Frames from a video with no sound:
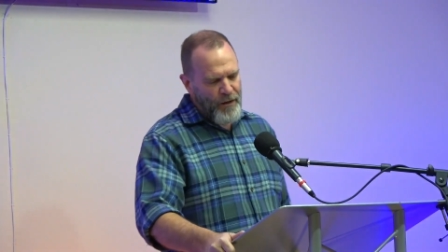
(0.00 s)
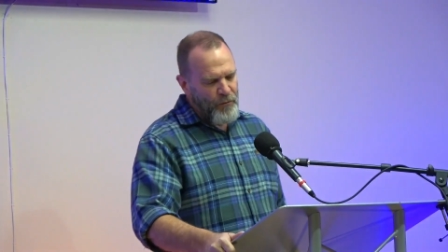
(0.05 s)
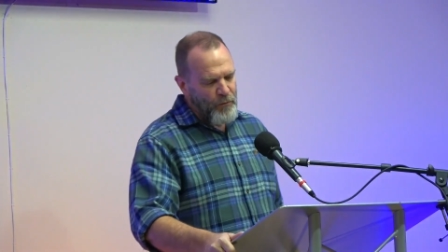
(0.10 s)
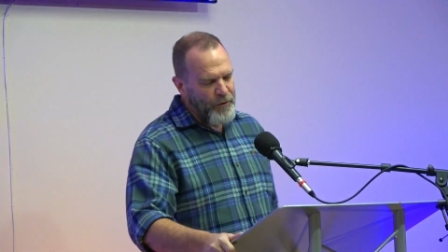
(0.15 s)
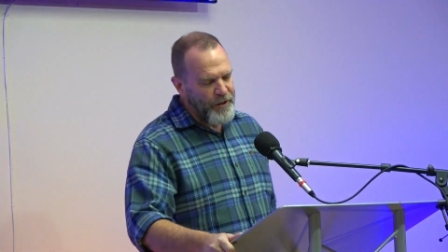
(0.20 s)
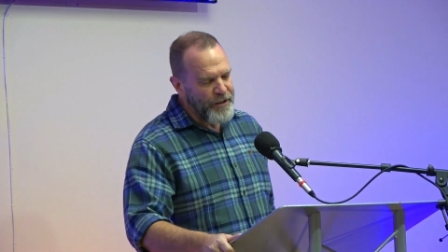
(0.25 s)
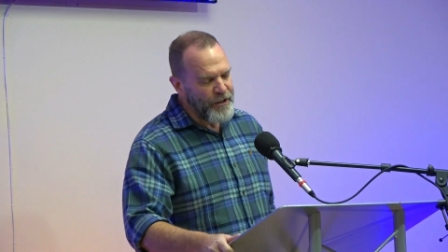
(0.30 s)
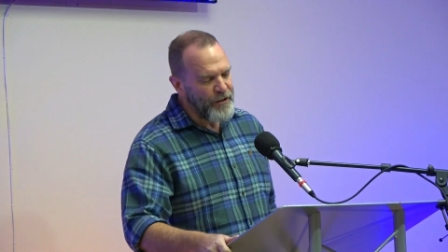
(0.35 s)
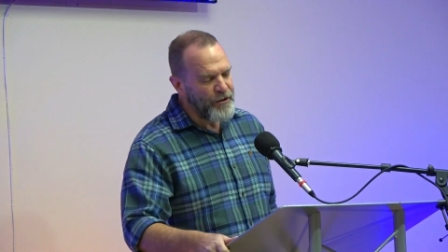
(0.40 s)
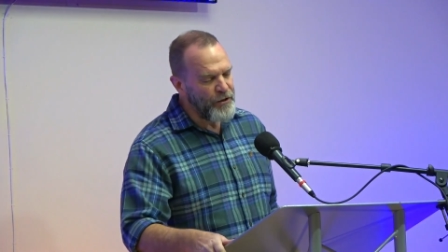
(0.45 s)

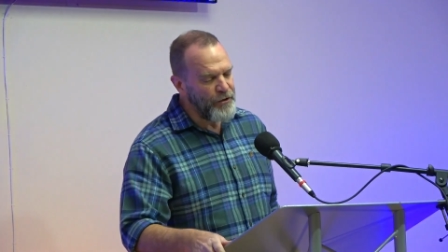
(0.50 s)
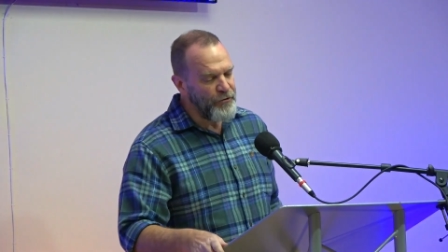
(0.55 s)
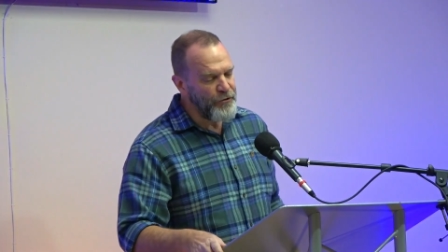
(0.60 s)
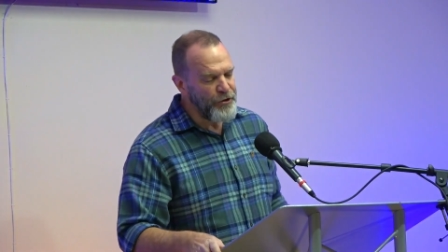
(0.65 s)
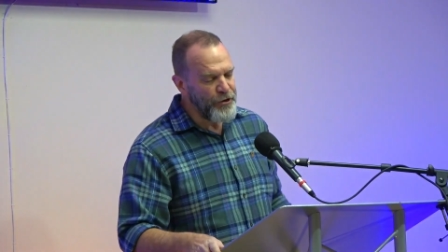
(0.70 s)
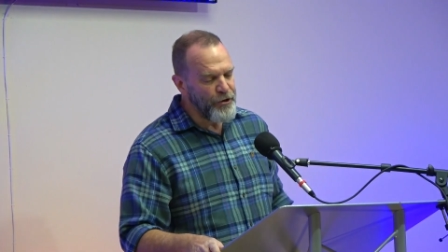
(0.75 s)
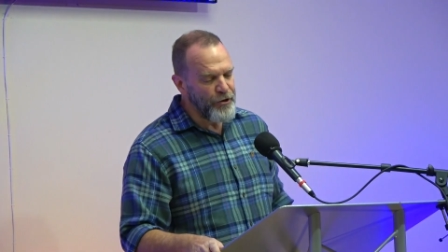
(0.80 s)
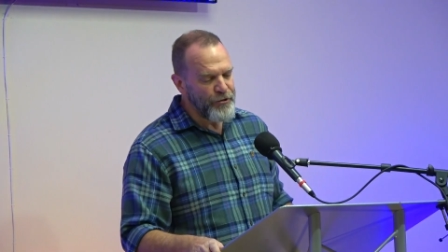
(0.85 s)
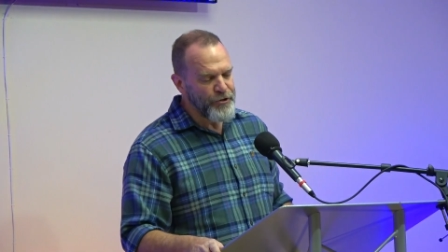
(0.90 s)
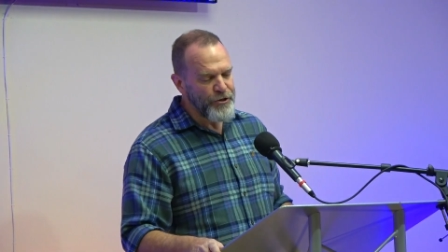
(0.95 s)
We
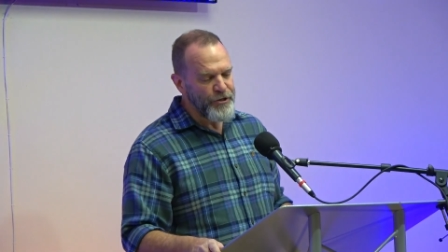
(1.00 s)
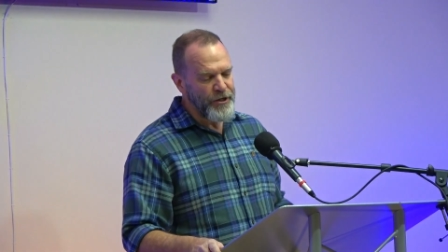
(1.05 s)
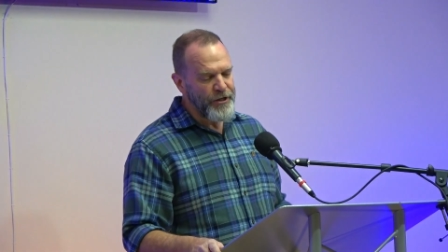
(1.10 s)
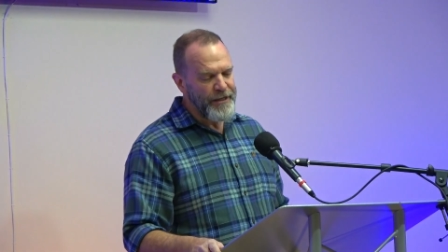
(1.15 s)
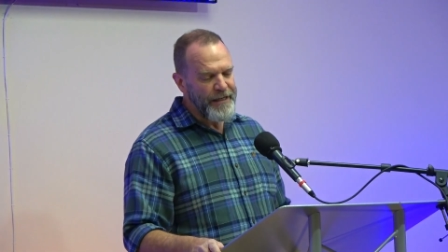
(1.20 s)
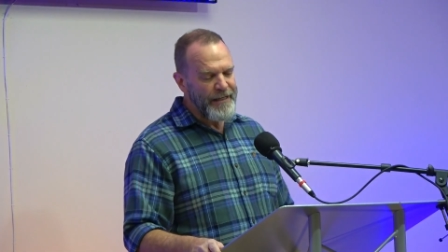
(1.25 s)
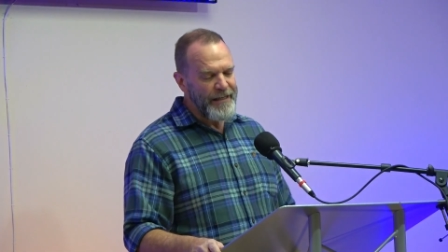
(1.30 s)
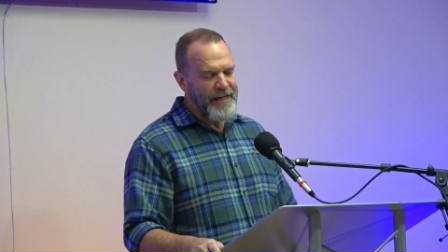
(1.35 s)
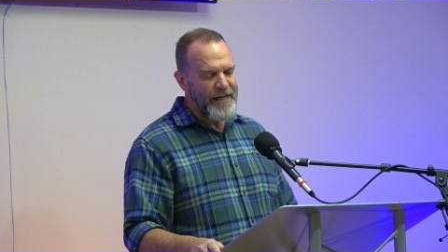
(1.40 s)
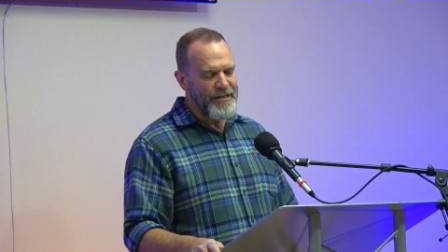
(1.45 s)
concluded our
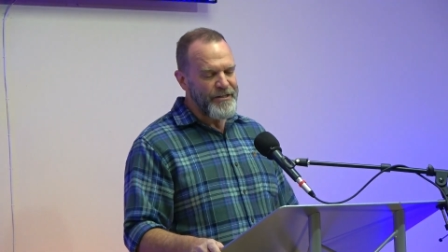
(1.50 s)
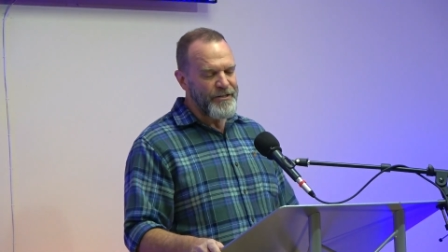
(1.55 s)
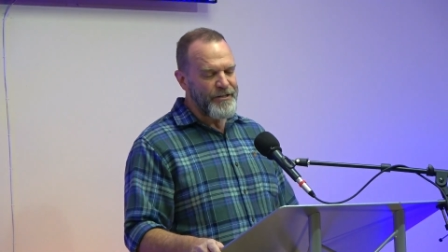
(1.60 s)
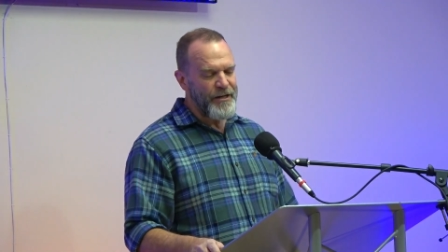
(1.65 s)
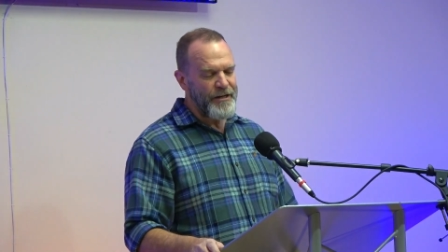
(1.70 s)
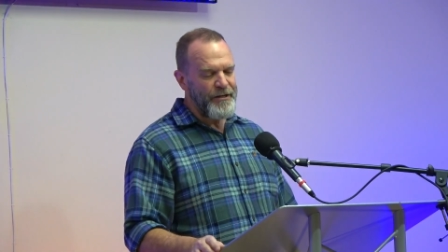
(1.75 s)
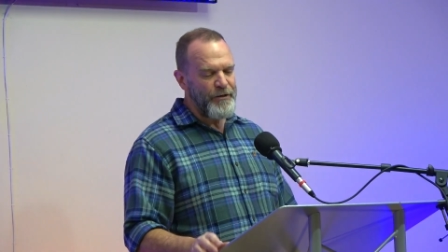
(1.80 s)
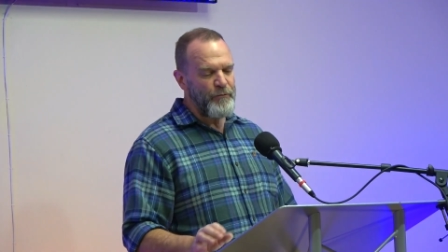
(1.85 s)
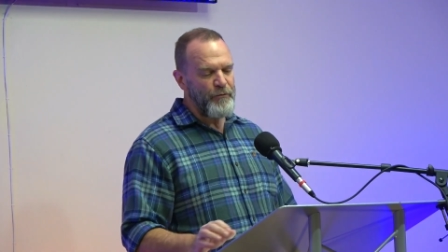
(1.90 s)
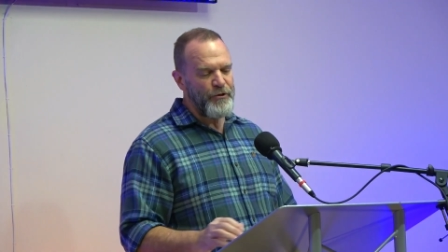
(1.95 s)
study last
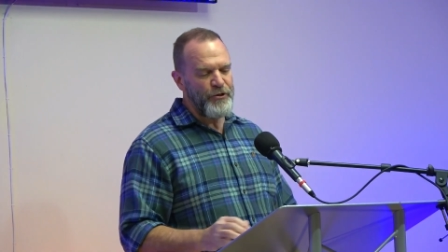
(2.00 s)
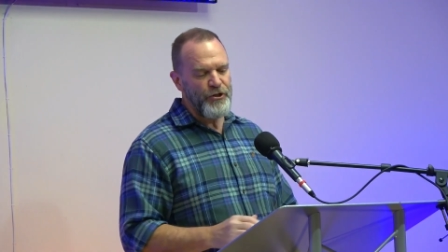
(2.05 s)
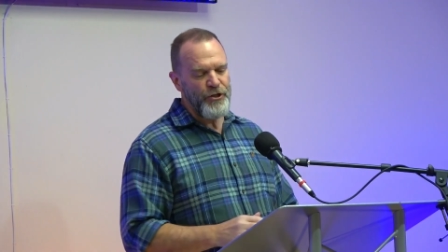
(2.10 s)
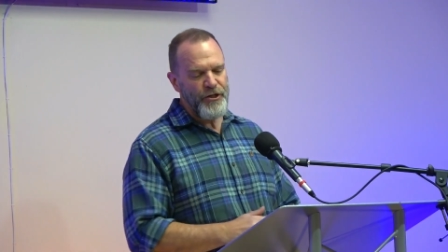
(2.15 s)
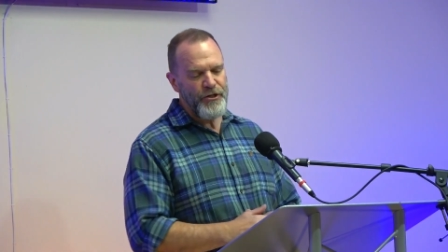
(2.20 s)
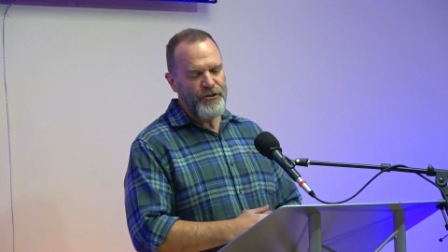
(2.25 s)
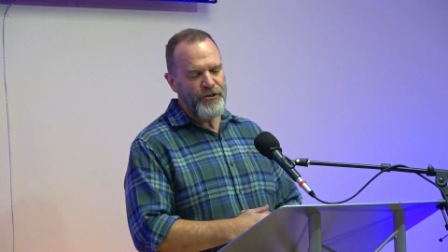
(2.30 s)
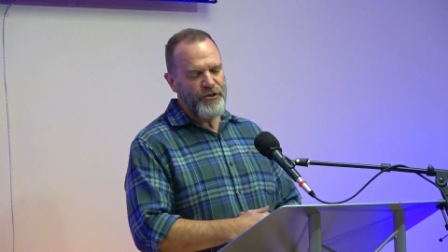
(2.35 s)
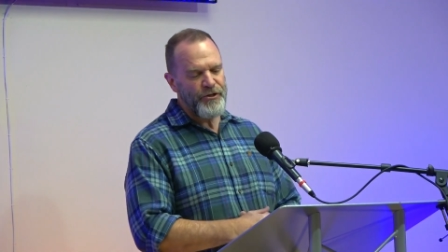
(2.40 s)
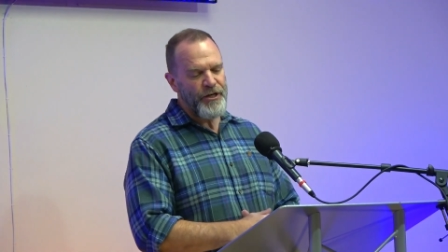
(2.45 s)
Sunday with
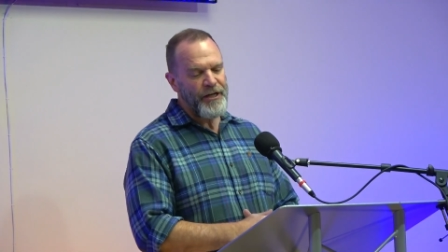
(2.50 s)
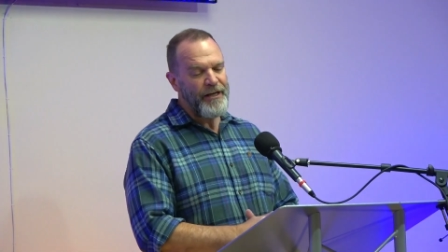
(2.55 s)
Jesus